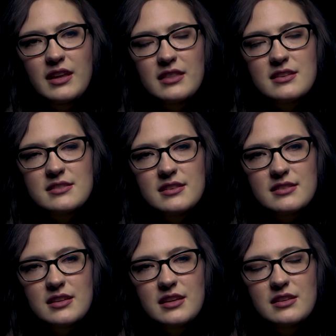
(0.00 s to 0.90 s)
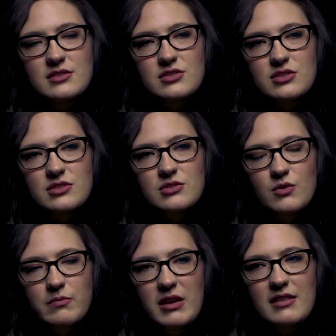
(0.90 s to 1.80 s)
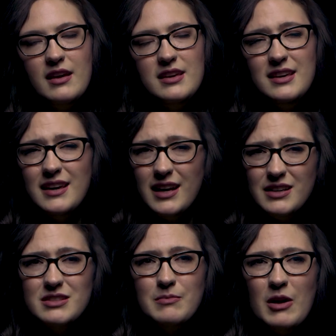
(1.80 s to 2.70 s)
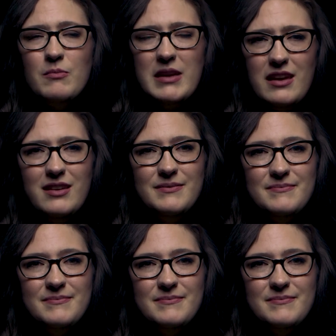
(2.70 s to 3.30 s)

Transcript: like in this season, he's just shown me that he cares about me,